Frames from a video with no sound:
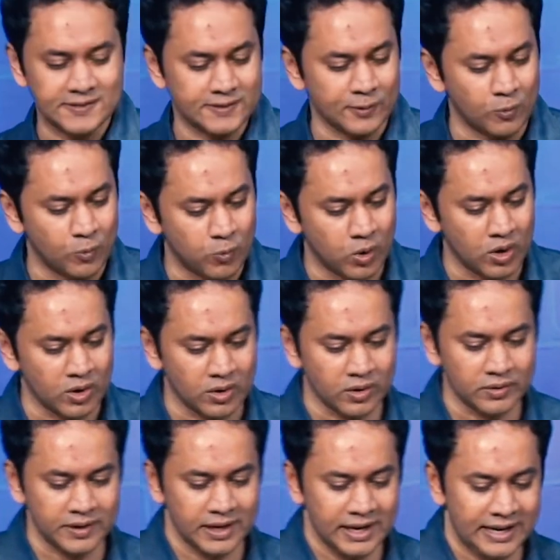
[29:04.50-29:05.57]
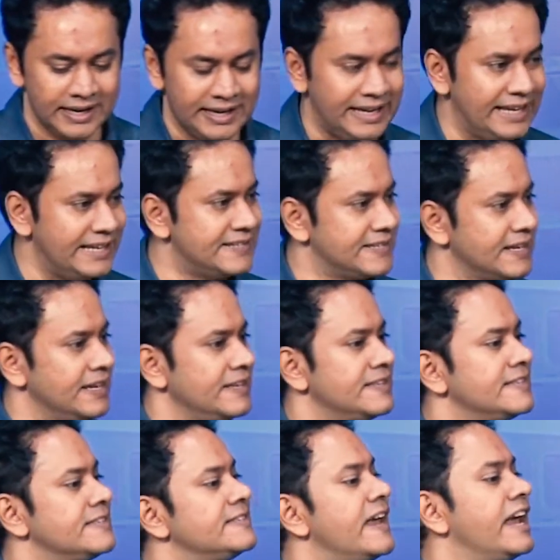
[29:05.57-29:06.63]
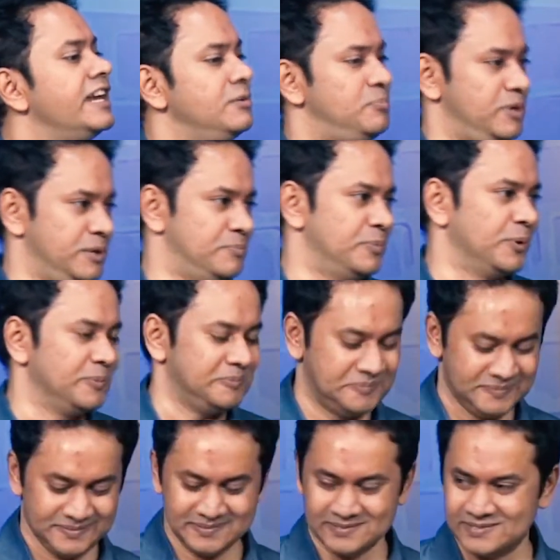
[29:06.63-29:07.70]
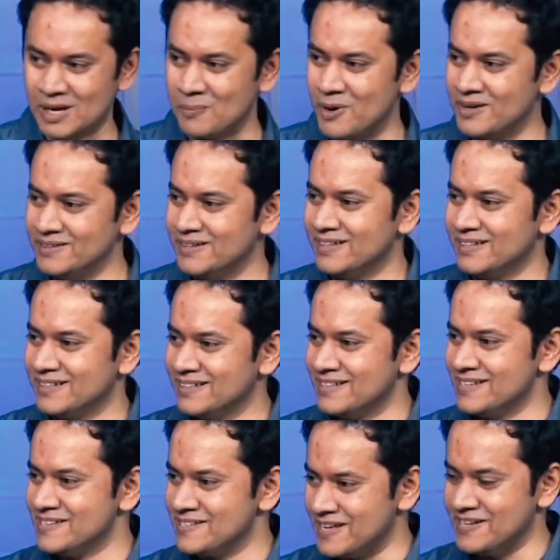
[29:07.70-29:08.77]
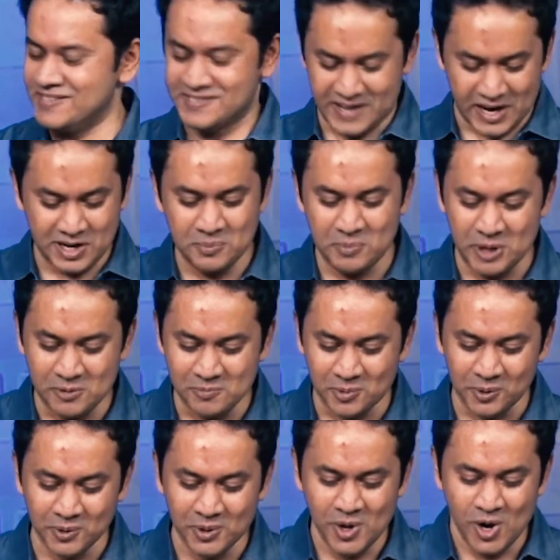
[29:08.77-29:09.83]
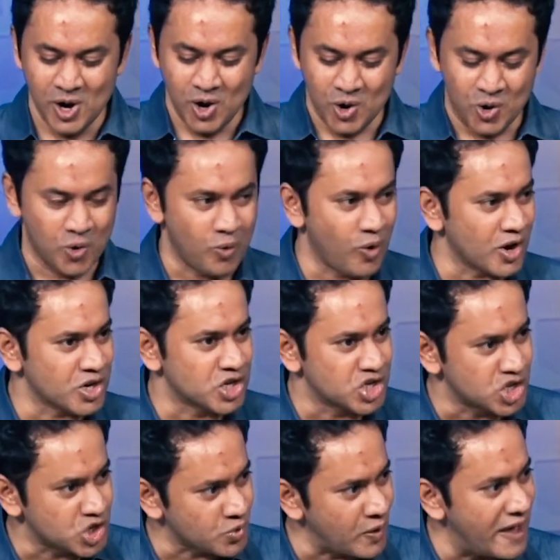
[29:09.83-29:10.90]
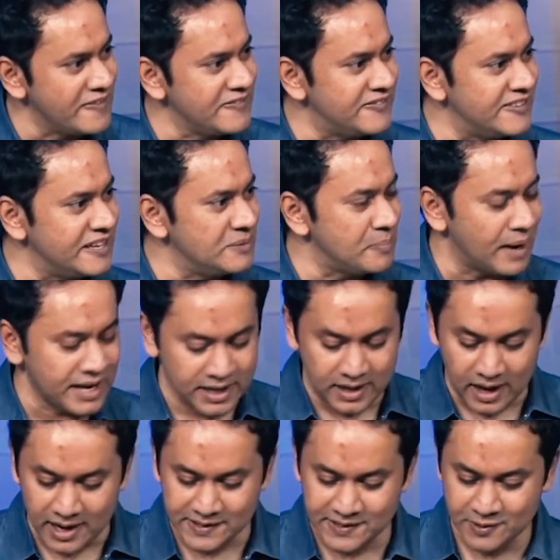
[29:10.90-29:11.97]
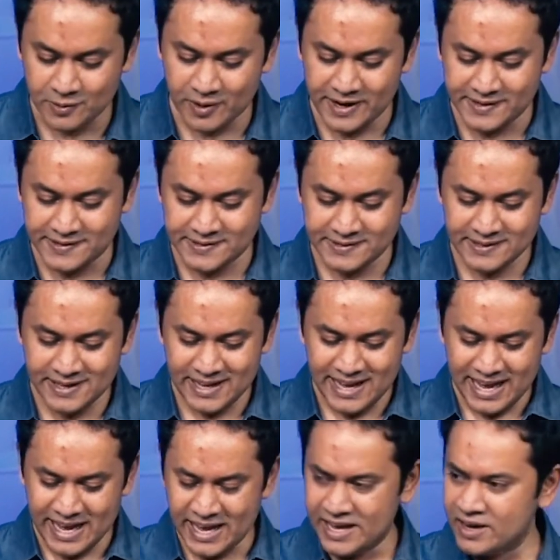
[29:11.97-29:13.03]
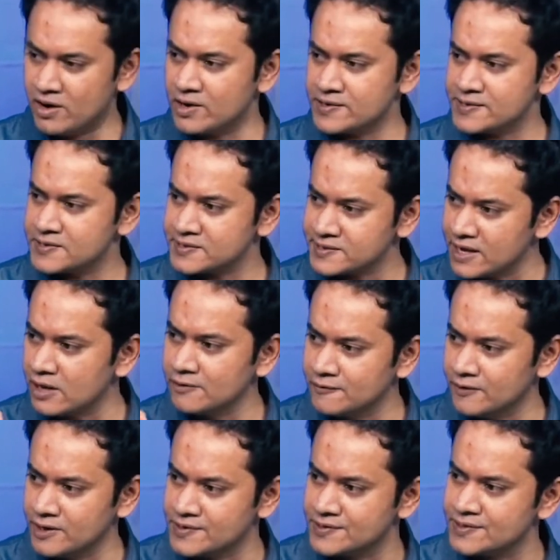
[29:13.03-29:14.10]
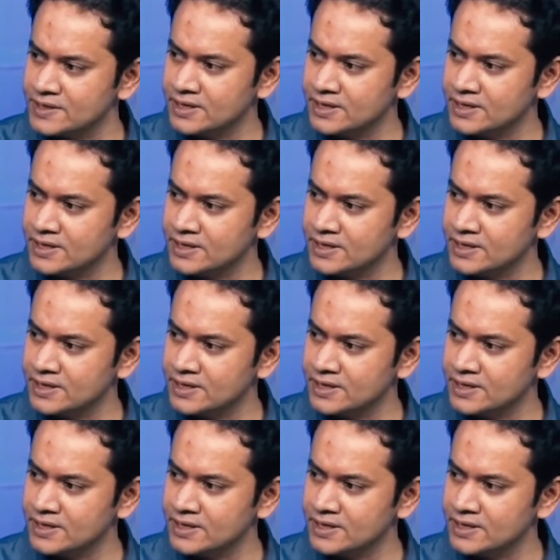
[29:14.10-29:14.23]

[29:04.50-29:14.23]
the world needs steady people. Come on, say steady people who are strengthened by God's grace and are selfless